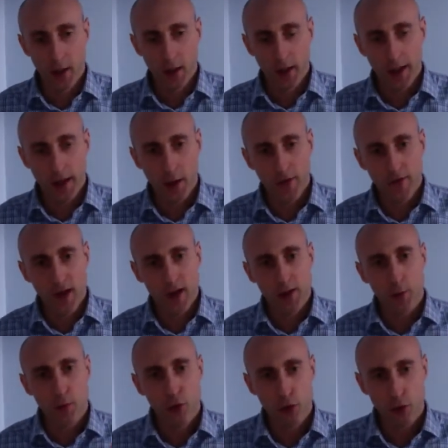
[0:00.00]
Now, if there's
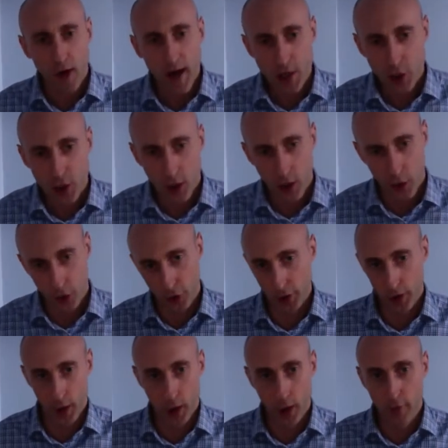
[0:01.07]
pressure on a
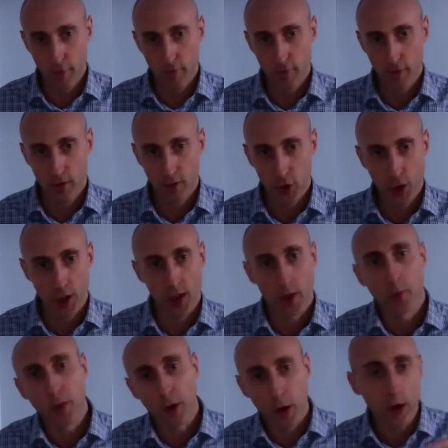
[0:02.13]
nerve, you're going to
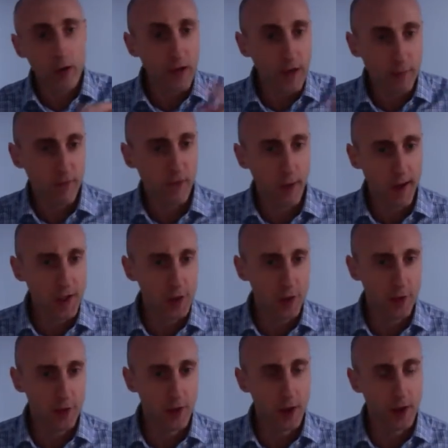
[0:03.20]
block the information
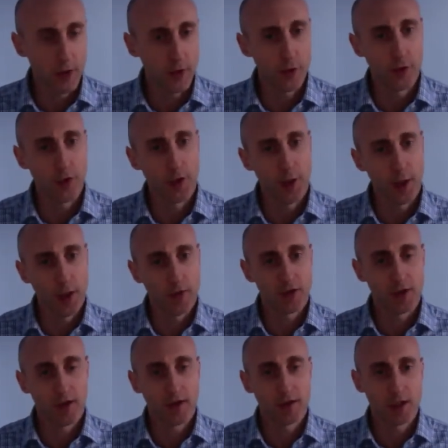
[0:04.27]
through the nerve. So
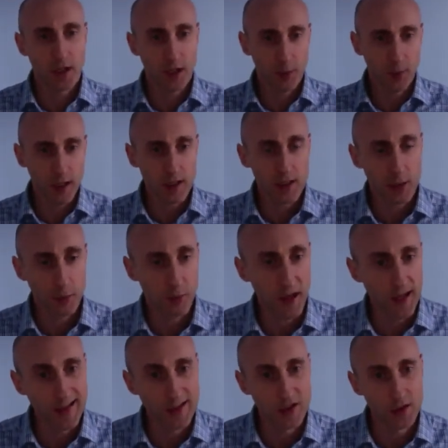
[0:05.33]
there's going to be some
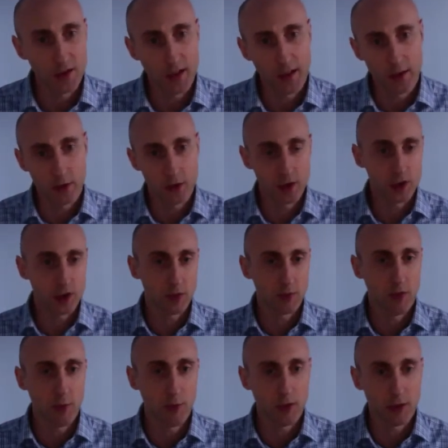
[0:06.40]
pins and needles and some
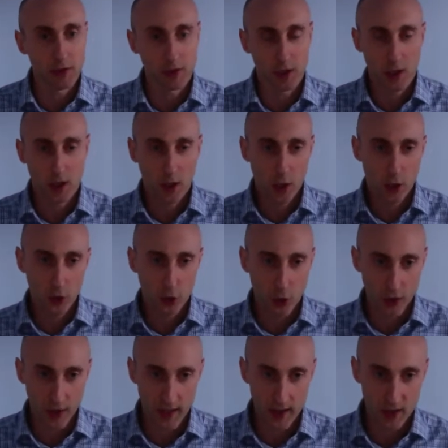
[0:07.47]
numbness. Not
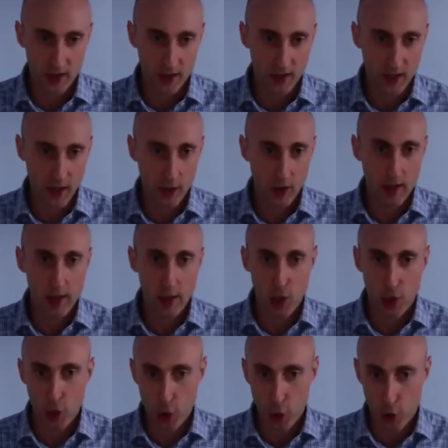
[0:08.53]
necessarily a
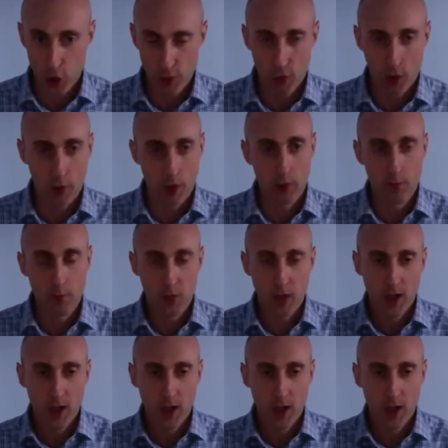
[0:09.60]
huge problem.